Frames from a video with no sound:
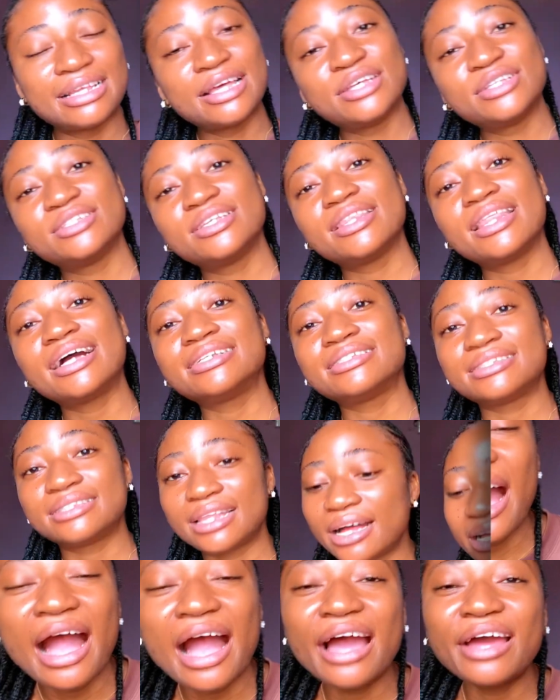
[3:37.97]
So that's
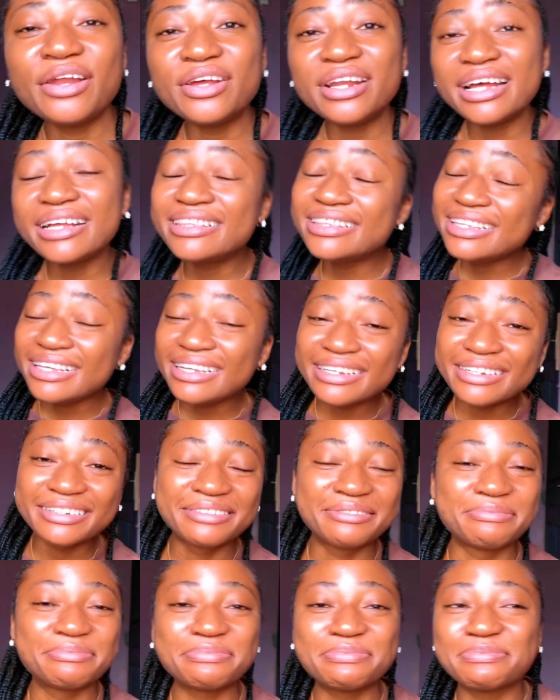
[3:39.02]
that. Another thing,
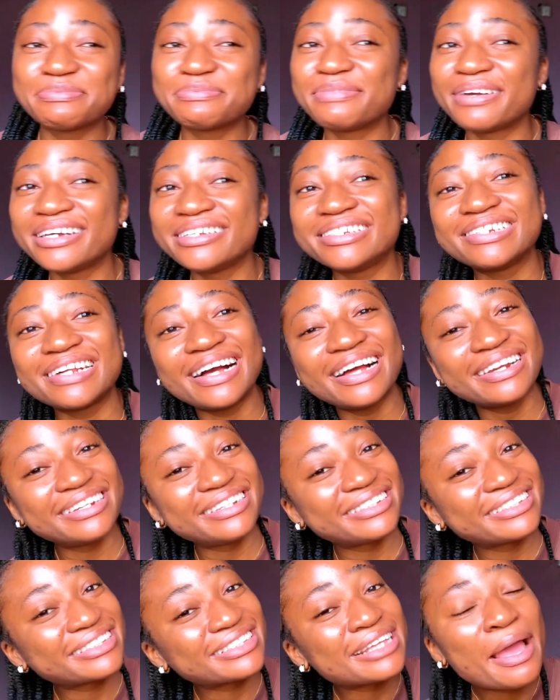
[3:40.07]
my
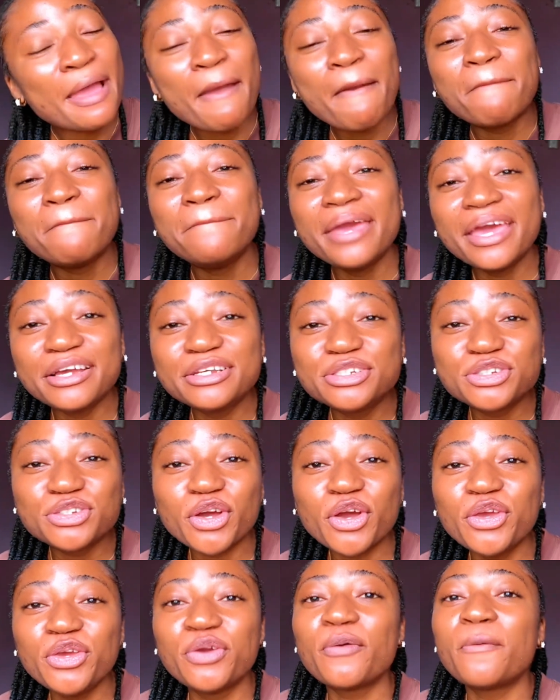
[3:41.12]
darlings, make sure
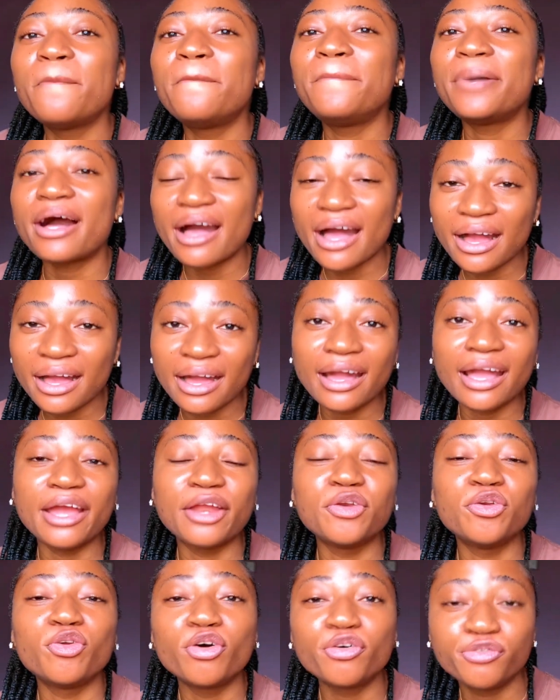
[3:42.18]
you pack
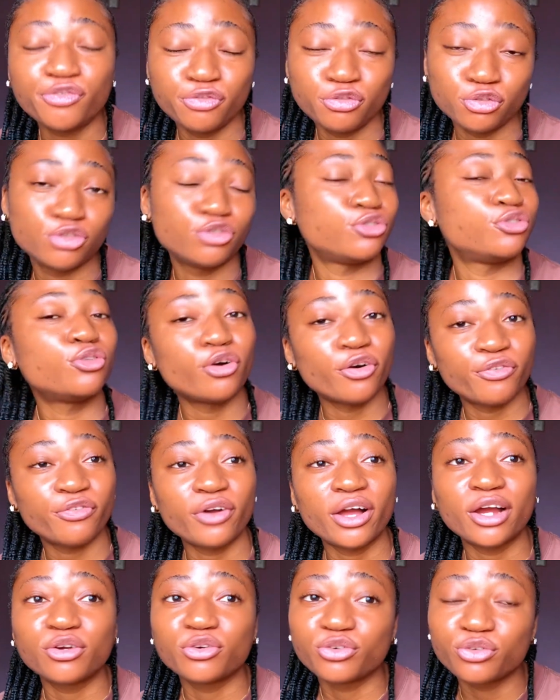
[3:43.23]
enough food stuff
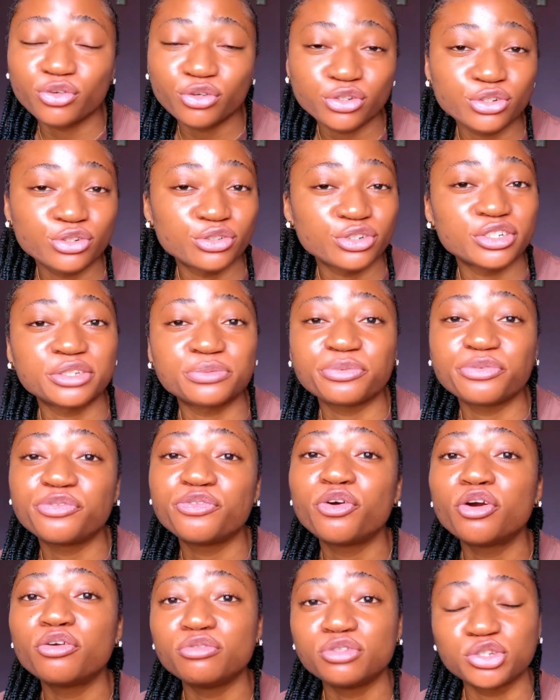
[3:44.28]
and groceries
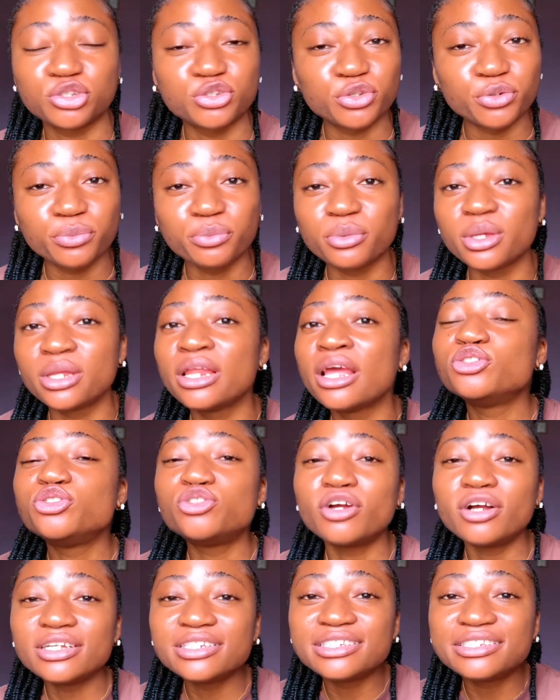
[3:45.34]
before resuming.
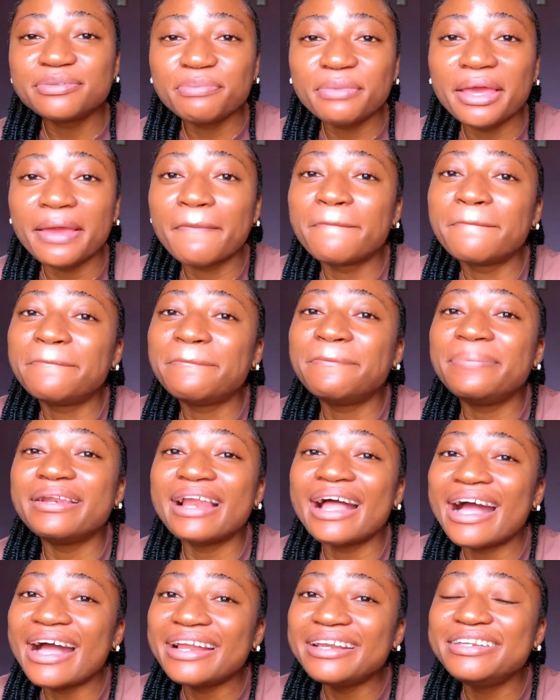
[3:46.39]
Trust me,
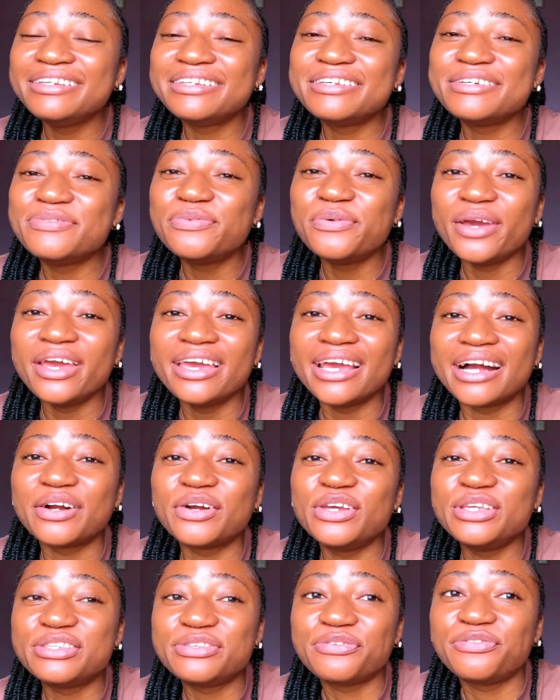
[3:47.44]
plan the way you're
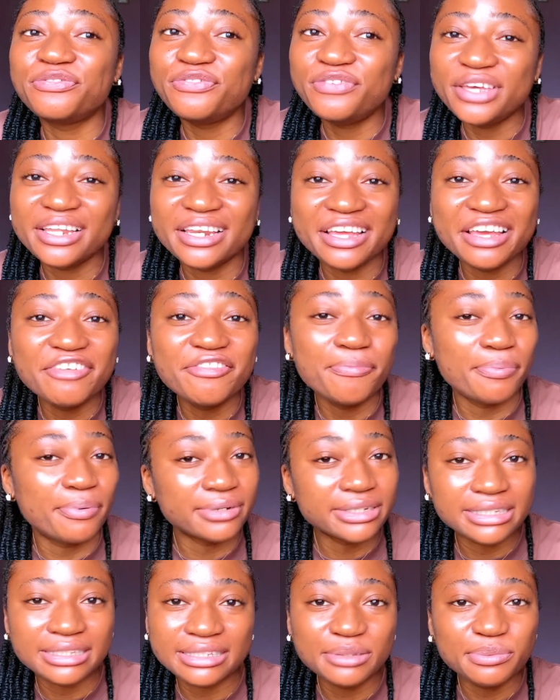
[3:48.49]
going to feed if
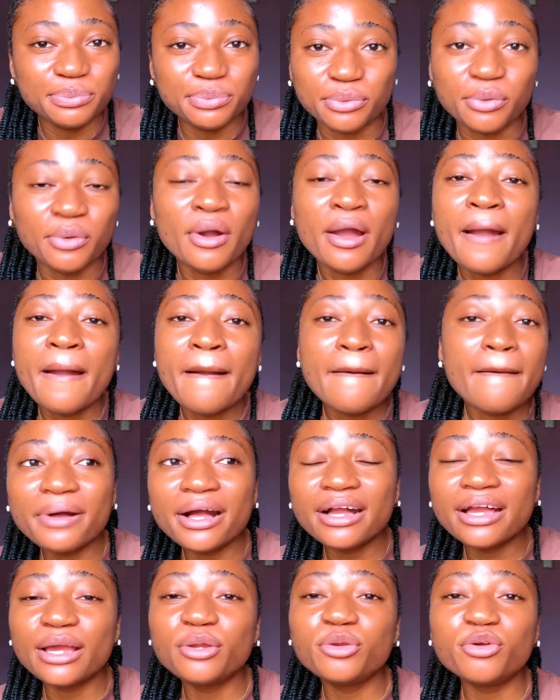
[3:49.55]
possible.
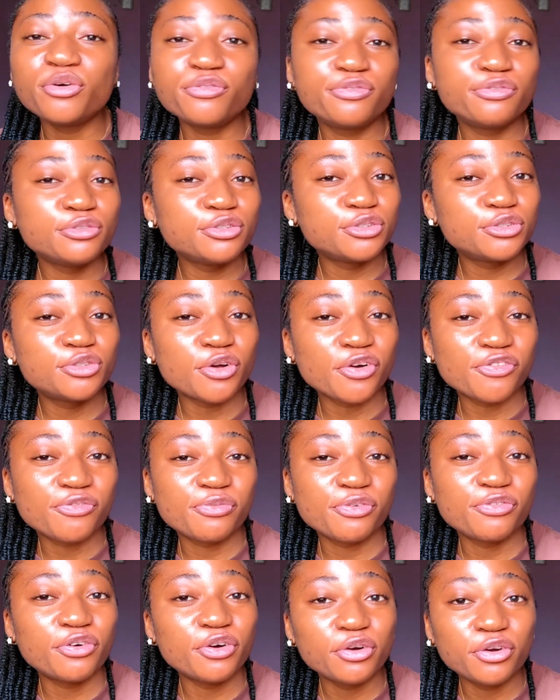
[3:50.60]
Pack enough food stuff
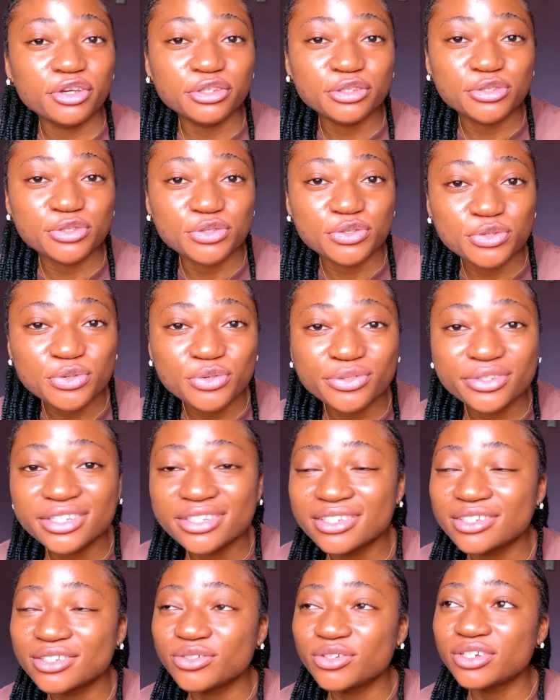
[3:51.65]
before going to school. This
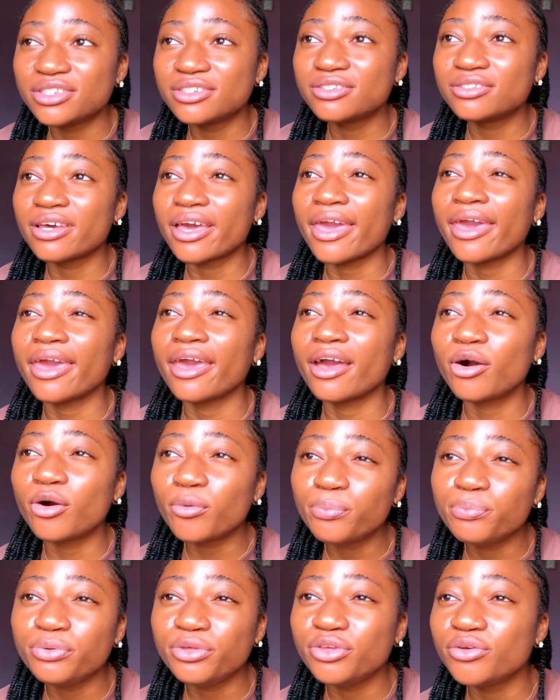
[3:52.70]
is going to
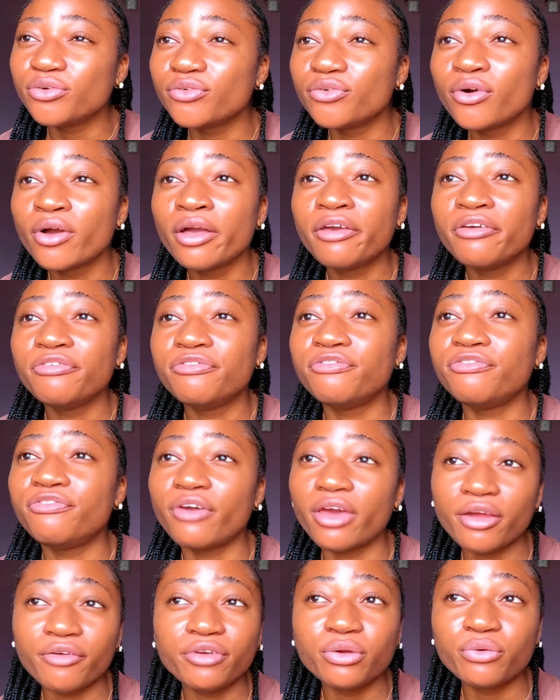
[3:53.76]
help you
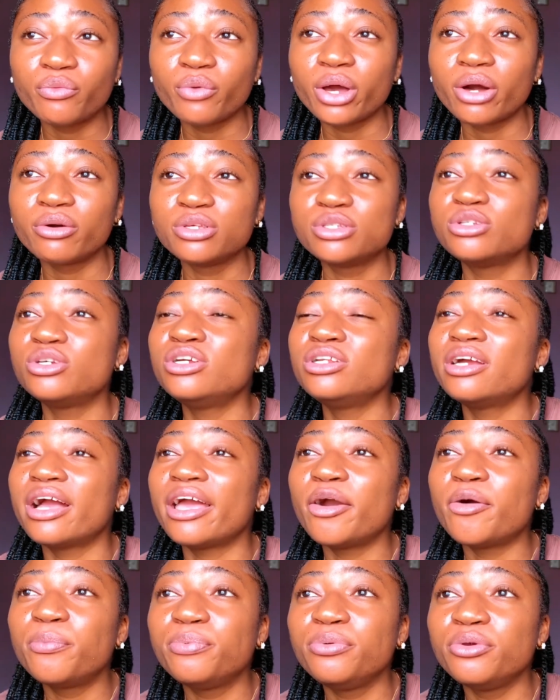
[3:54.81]
very well. It's going to
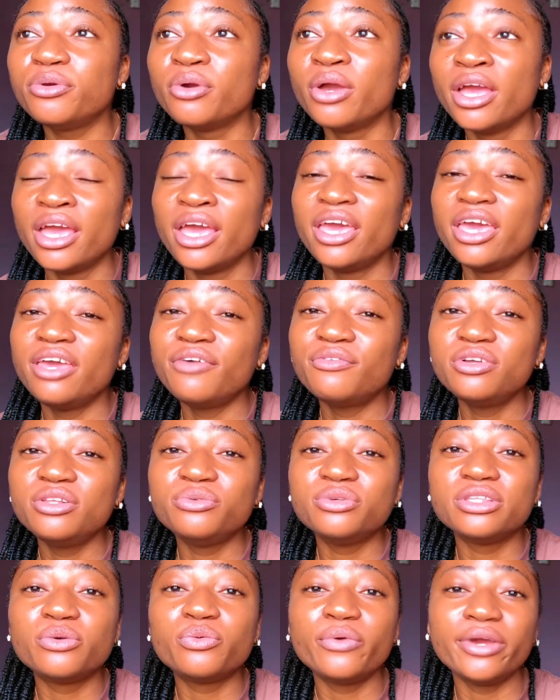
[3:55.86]
help you even
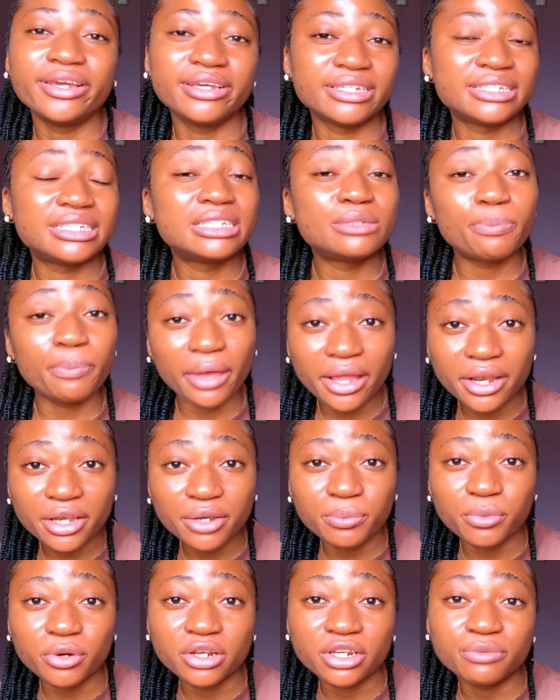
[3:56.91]
with the way you spend
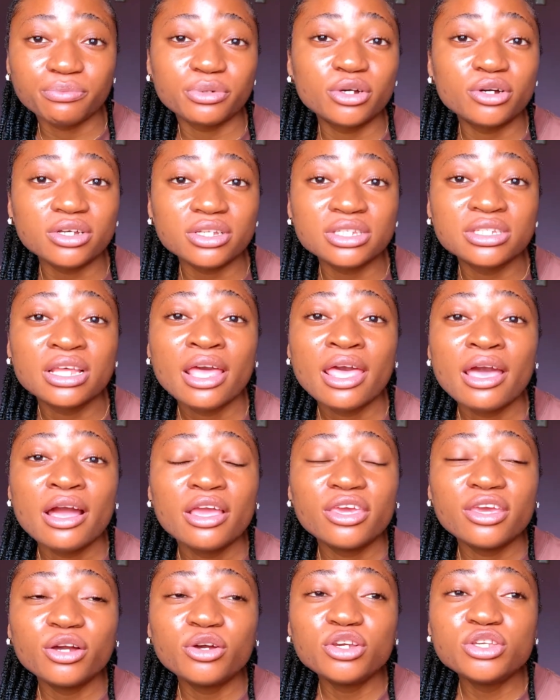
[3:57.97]
money, because
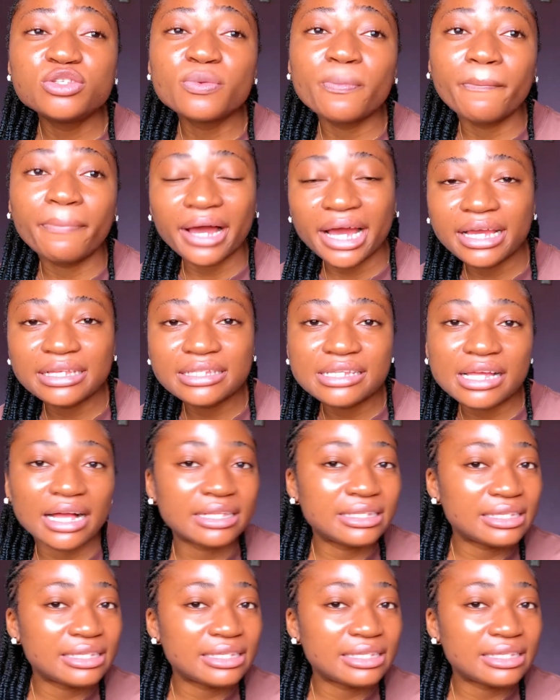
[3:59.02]
you're going to buy it at